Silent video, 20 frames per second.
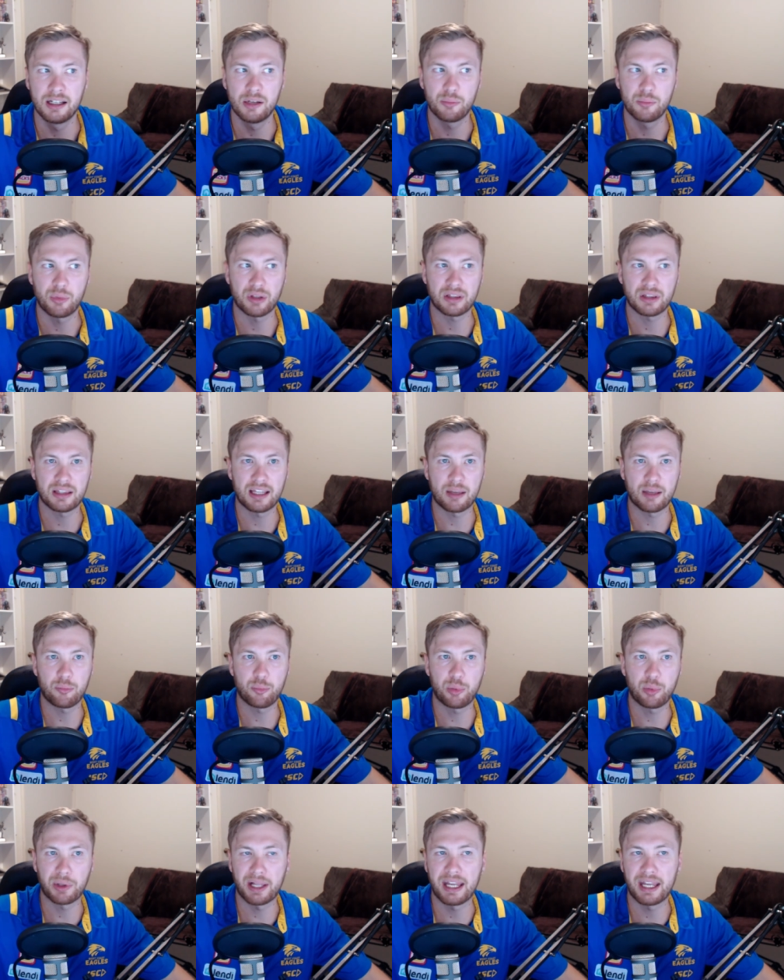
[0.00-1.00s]
But they're
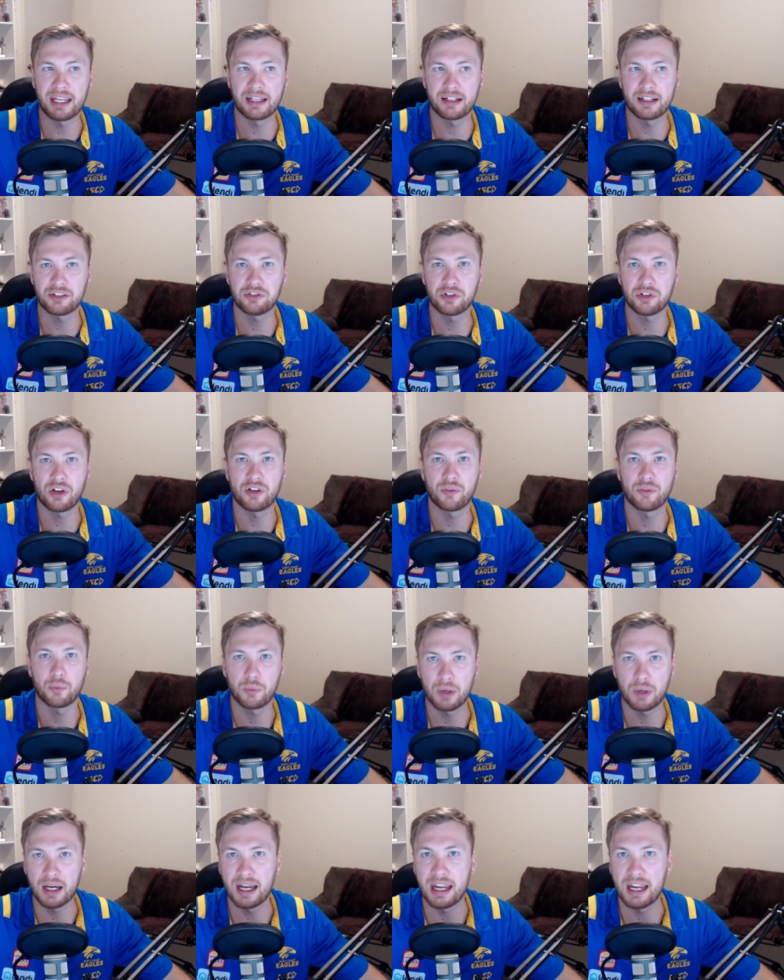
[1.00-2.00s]
playing in a certain
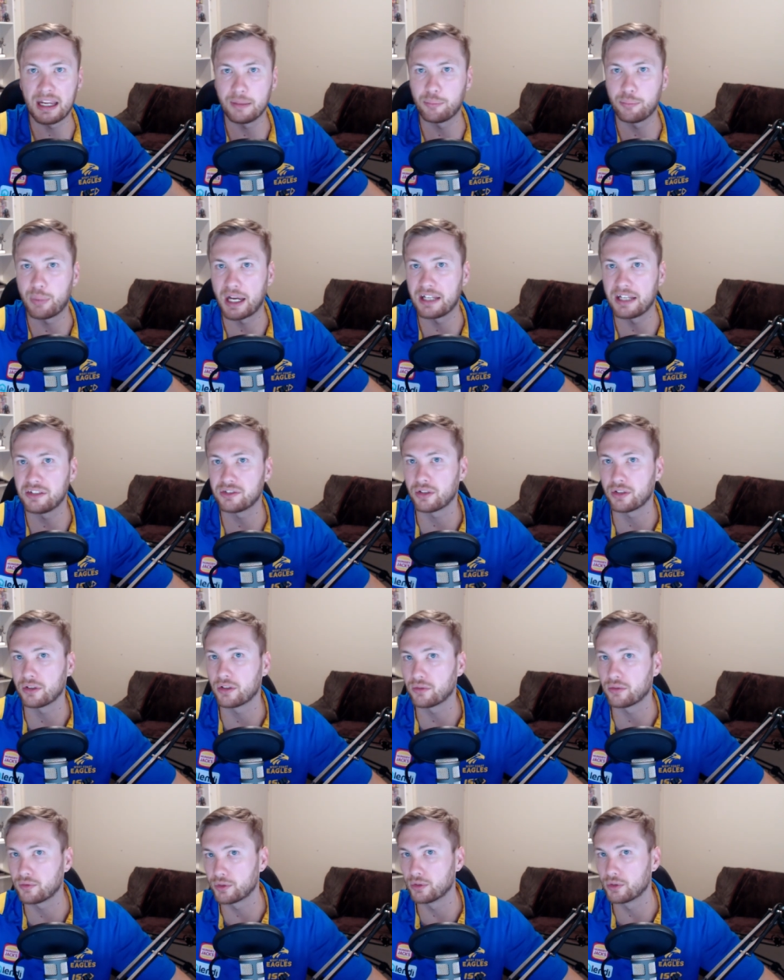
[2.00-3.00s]
way based on
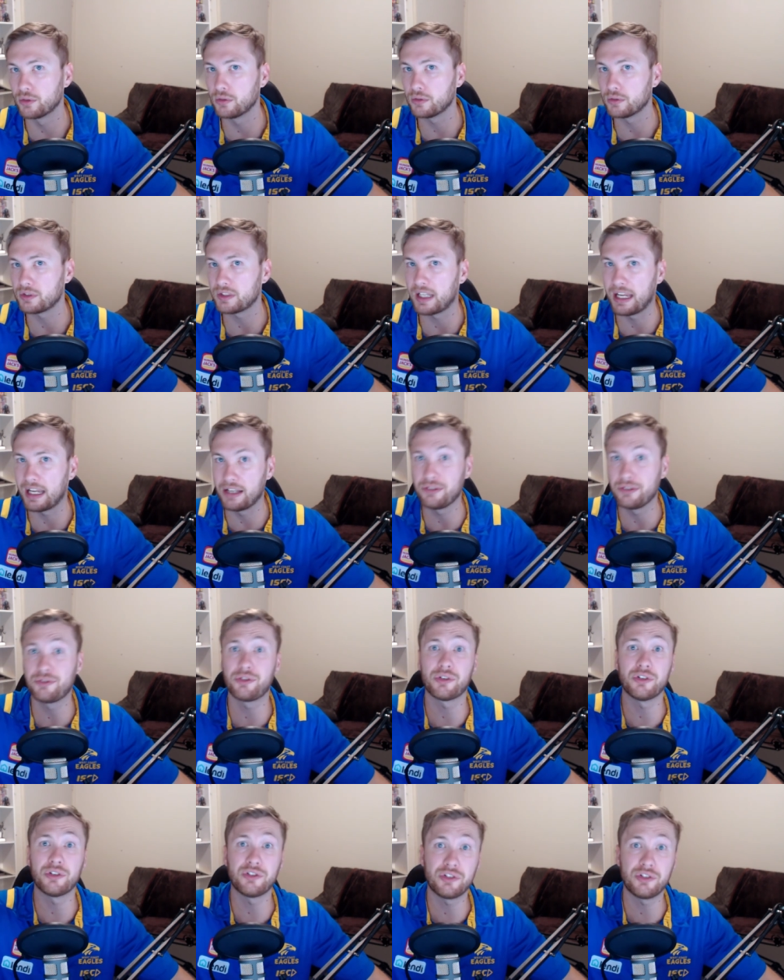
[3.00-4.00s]
the rules
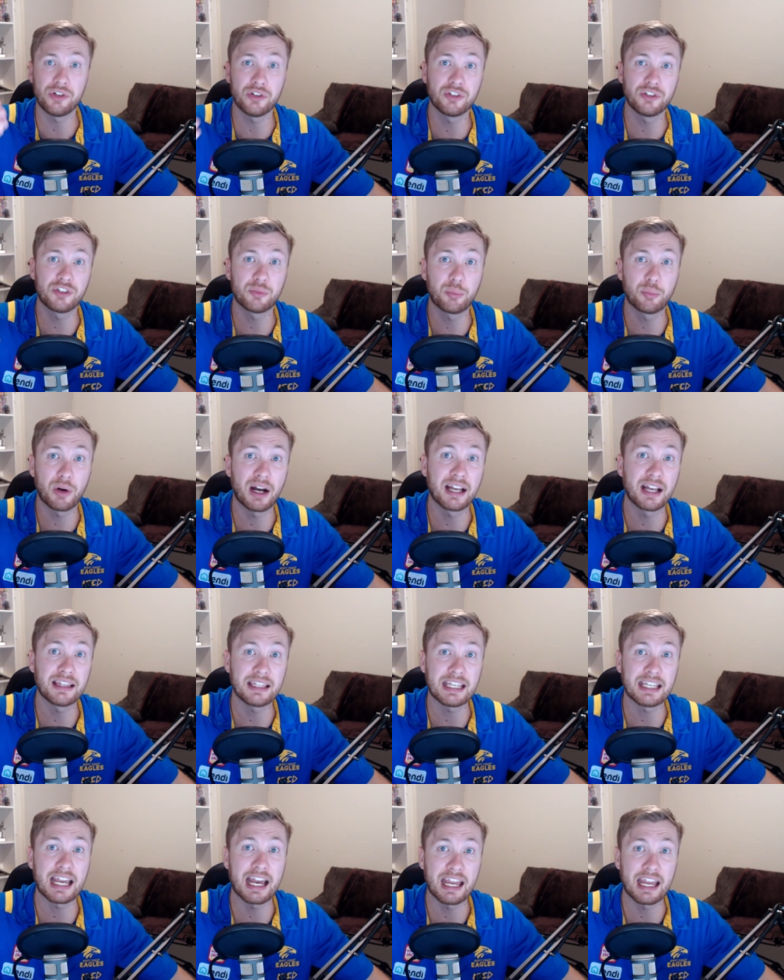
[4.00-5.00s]
introduced by
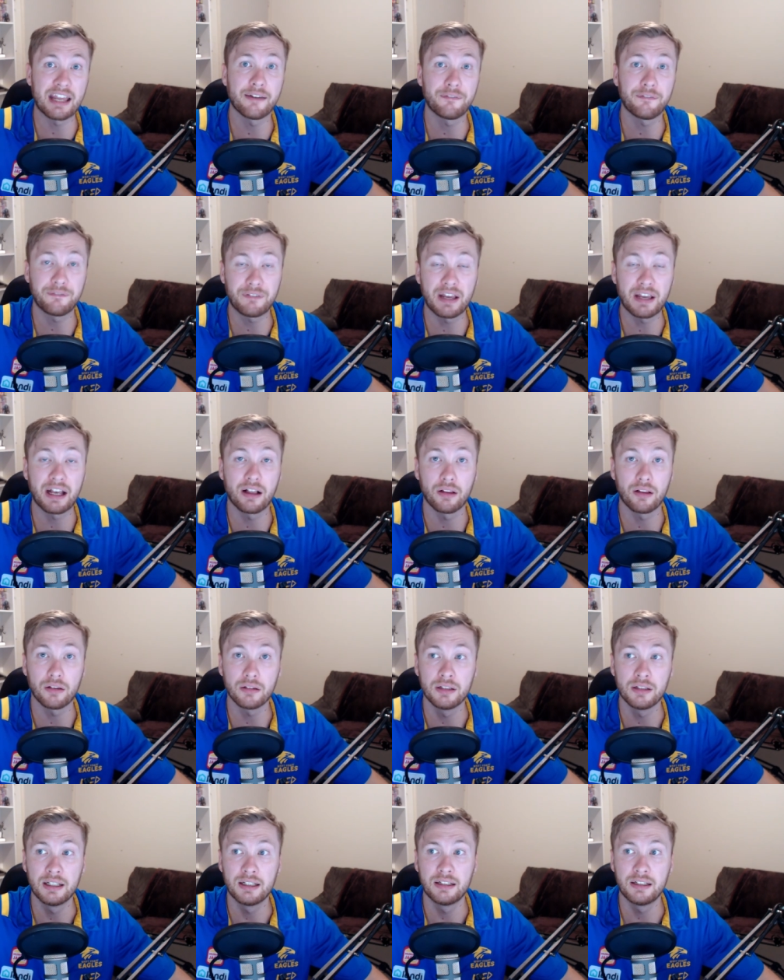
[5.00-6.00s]
the
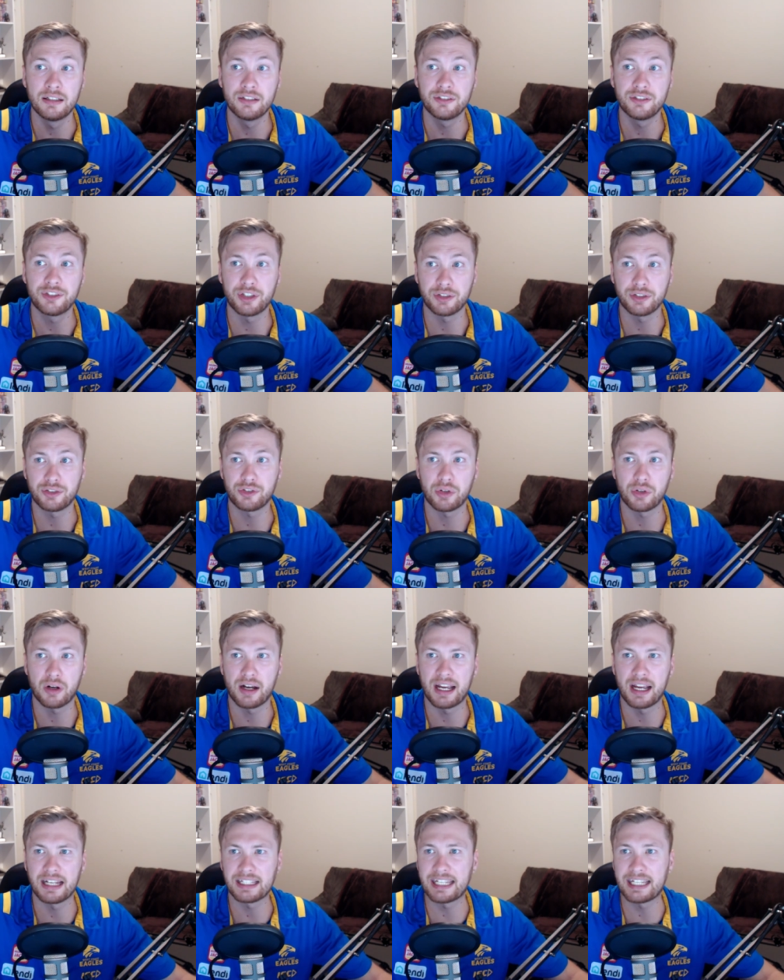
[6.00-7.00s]
AFL to
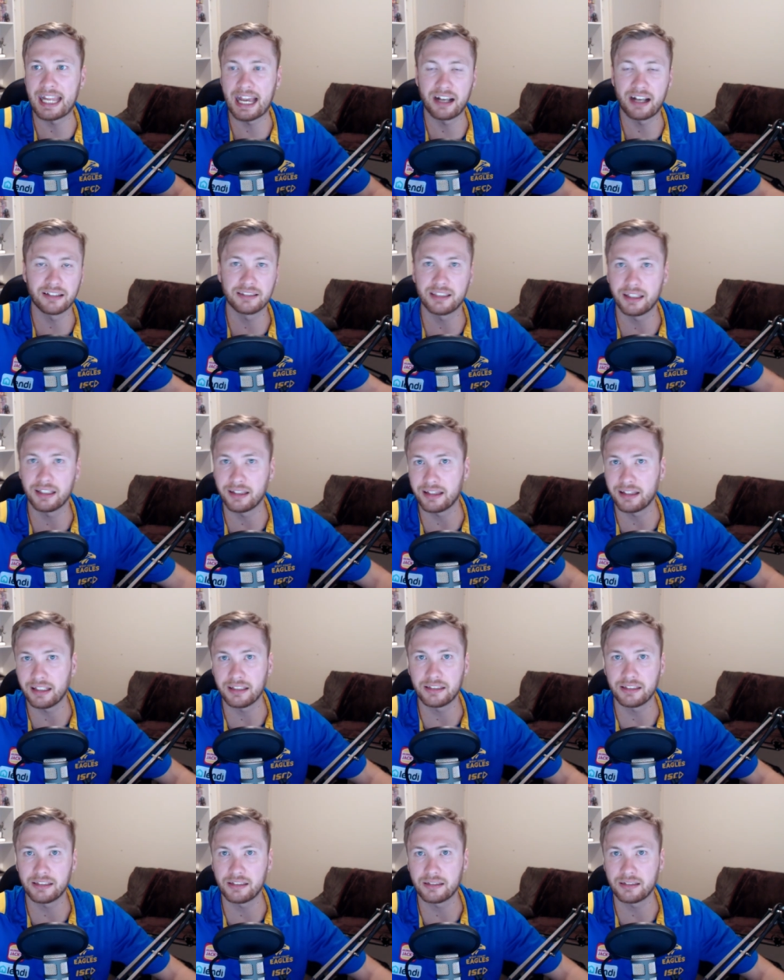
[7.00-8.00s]
try and counter
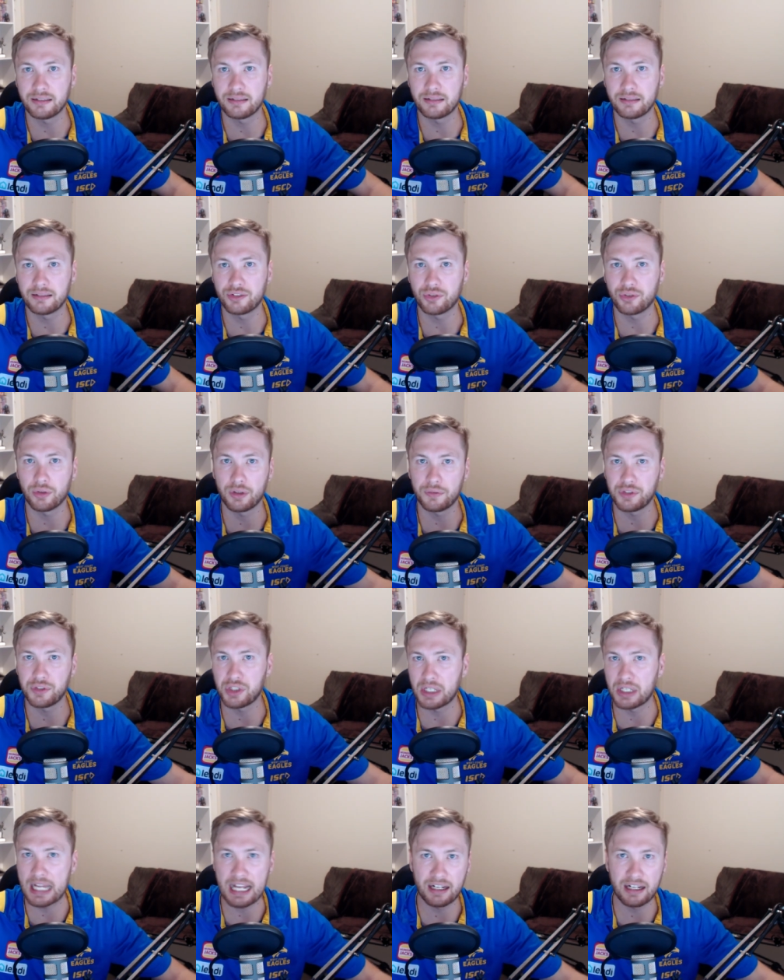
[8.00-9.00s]
this sort of
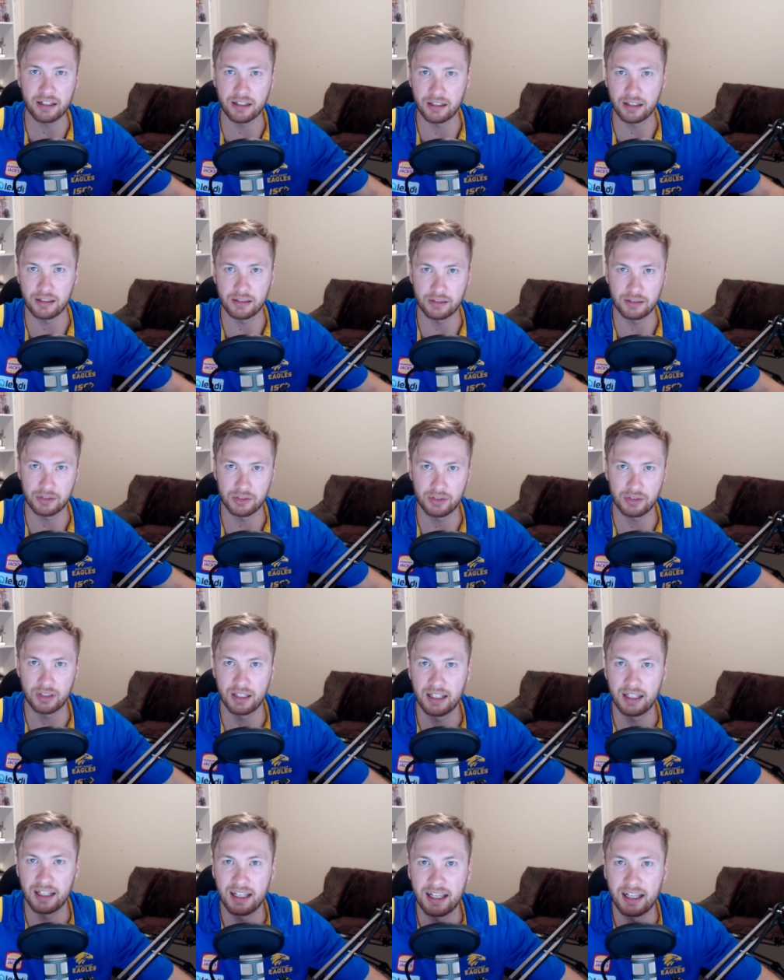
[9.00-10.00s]
shenanigans.
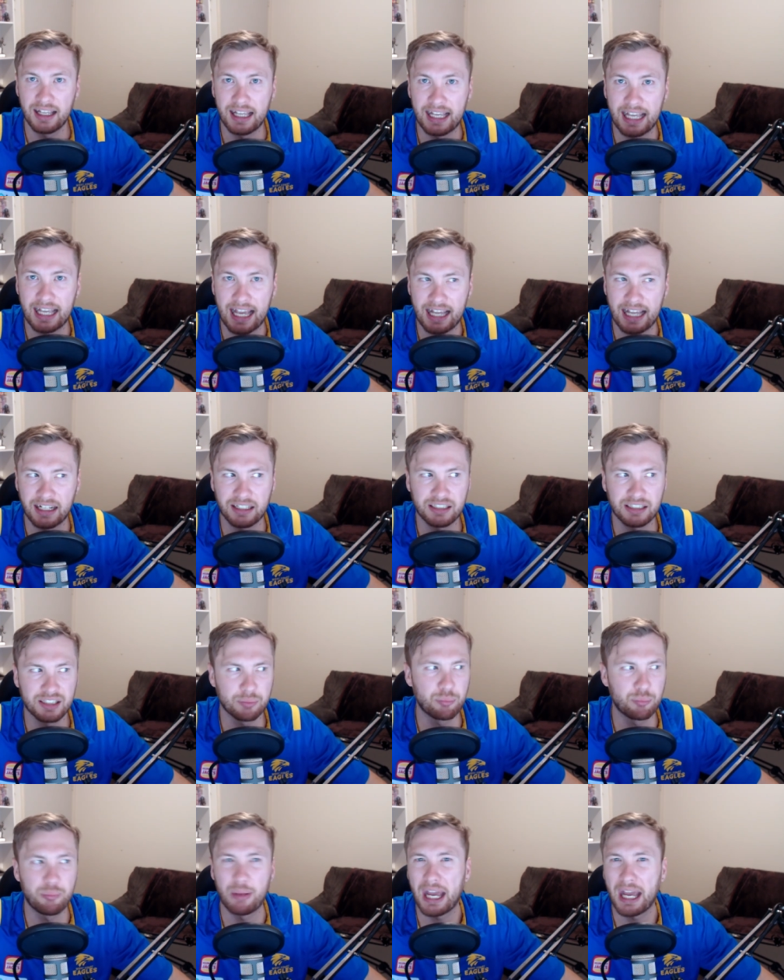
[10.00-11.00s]
And it's
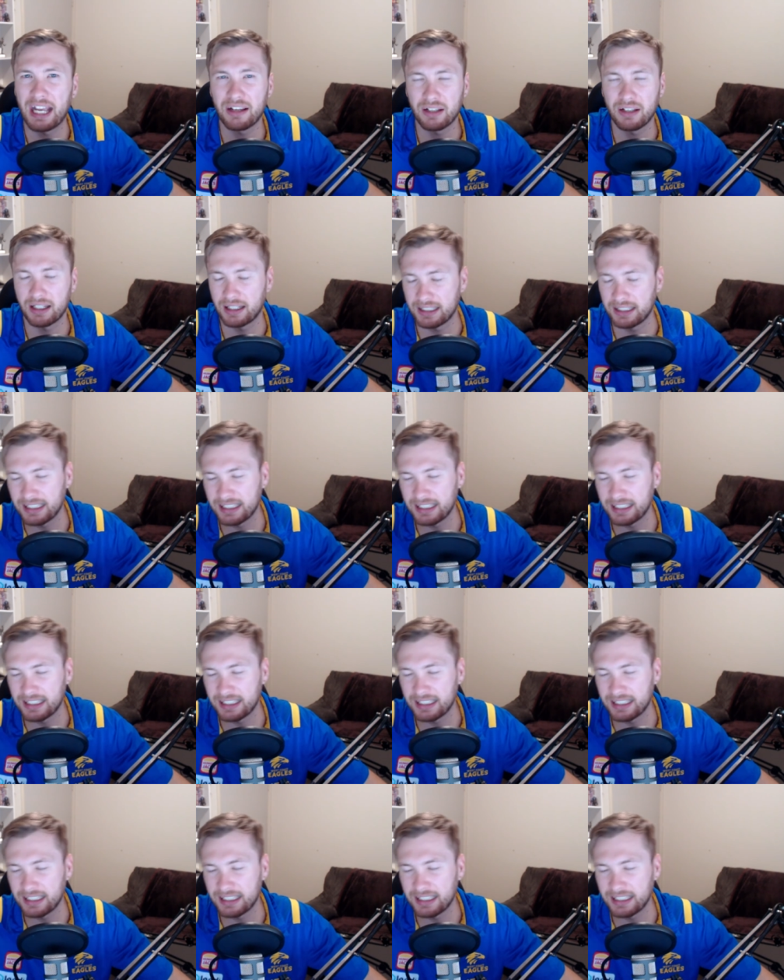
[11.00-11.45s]
back. Uh,